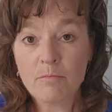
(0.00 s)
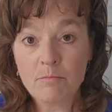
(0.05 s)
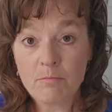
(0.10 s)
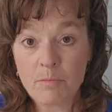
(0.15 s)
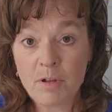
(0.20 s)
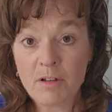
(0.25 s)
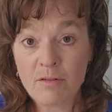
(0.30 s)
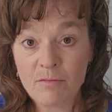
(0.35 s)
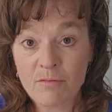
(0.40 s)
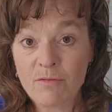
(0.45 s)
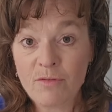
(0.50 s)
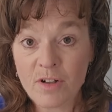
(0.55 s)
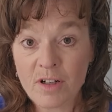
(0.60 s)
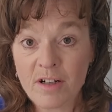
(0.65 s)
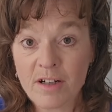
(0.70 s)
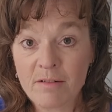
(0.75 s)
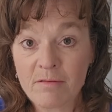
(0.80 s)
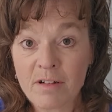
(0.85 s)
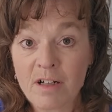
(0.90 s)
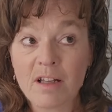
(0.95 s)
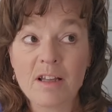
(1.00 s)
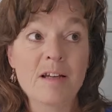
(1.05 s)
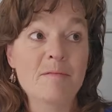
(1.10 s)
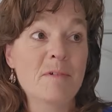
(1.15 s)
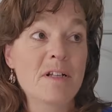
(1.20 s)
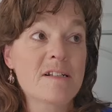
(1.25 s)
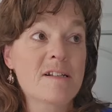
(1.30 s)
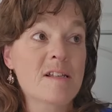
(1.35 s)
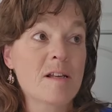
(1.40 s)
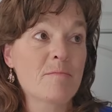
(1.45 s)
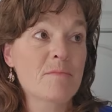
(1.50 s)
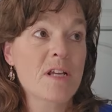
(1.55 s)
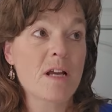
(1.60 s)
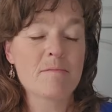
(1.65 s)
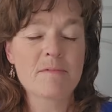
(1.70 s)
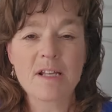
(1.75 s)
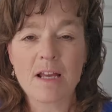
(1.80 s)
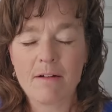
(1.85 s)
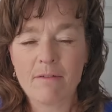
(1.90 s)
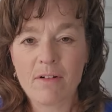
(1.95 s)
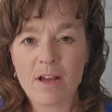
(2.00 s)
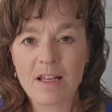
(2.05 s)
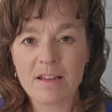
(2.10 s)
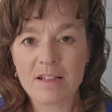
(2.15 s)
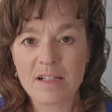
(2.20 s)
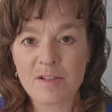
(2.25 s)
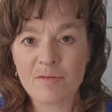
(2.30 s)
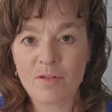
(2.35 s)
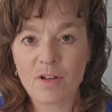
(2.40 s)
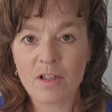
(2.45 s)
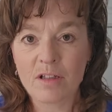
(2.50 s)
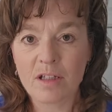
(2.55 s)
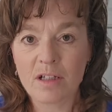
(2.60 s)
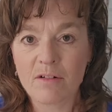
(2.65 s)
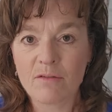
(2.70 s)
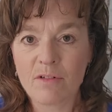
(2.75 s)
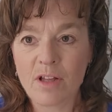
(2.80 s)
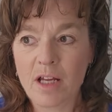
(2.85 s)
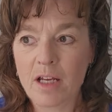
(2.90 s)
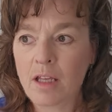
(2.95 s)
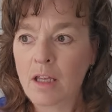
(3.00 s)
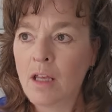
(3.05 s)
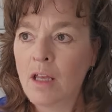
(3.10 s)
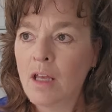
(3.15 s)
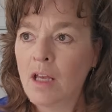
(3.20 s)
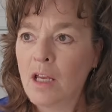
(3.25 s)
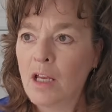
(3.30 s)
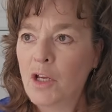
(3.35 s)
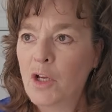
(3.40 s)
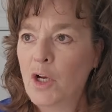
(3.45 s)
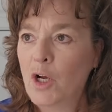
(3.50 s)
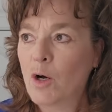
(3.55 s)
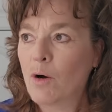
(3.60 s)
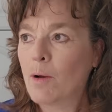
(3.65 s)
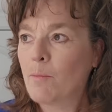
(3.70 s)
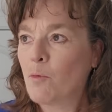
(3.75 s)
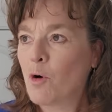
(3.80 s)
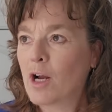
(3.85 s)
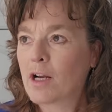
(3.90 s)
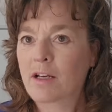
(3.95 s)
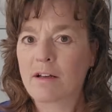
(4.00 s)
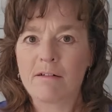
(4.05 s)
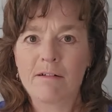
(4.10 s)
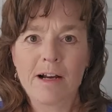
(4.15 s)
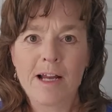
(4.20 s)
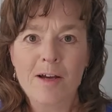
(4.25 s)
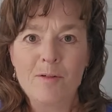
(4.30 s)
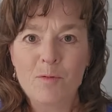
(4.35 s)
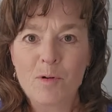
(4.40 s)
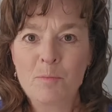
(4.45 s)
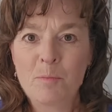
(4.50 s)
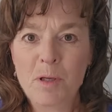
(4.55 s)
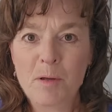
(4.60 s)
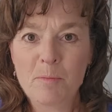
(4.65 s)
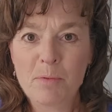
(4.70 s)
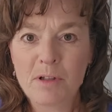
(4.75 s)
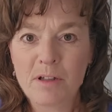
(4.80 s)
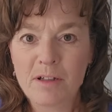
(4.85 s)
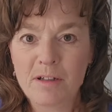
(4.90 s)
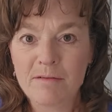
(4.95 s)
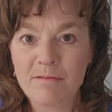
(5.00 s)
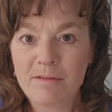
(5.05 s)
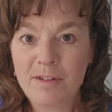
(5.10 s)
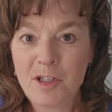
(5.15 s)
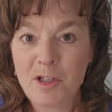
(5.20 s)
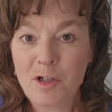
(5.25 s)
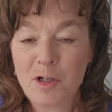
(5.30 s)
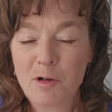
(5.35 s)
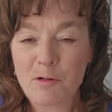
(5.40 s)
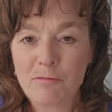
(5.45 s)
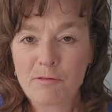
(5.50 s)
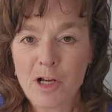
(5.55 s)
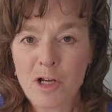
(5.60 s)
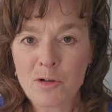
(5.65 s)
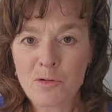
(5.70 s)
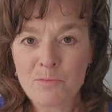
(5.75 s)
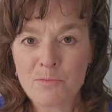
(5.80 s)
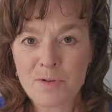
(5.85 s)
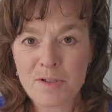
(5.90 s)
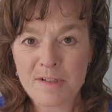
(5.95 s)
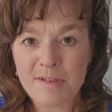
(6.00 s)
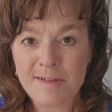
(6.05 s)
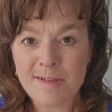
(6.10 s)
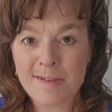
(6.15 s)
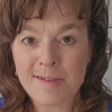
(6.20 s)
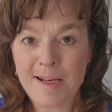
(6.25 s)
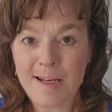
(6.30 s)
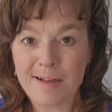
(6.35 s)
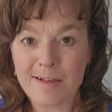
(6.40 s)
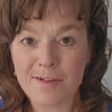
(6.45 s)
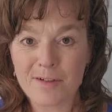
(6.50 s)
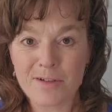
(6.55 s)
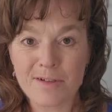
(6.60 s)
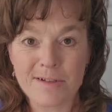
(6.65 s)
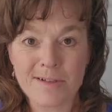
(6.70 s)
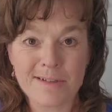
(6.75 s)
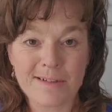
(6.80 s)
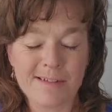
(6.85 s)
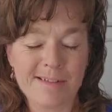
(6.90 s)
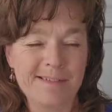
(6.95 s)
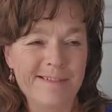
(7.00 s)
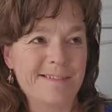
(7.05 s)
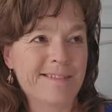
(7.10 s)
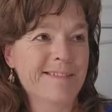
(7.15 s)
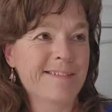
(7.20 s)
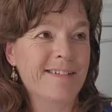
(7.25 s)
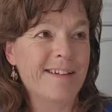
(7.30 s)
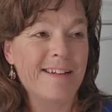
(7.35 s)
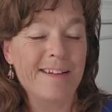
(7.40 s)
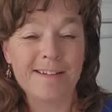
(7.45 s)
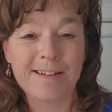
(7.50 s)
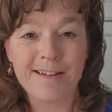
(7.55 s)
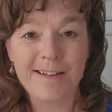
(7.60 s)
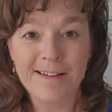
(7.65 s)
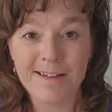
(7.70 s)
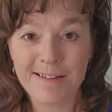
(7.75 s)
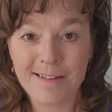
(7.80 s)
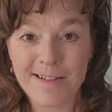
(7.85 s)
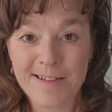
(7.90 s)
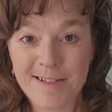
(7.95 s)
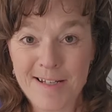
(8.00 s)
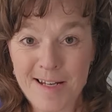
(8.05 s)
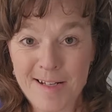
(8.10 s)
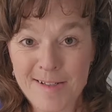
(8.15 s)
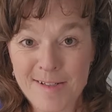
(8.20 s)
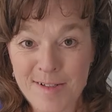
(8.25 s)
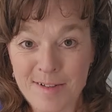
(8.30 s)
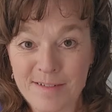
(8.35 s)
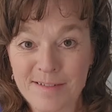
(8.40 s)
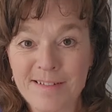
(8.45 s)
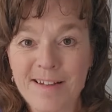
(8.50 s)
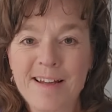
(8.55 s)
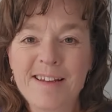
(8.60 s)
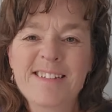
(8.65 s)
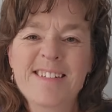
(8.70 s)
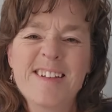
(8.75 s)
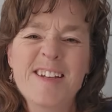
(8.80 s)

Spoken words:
been very real. I mean, sometimes I have had this feeling of like, I'm walking around with people in, robes and sandals and in the desert, like,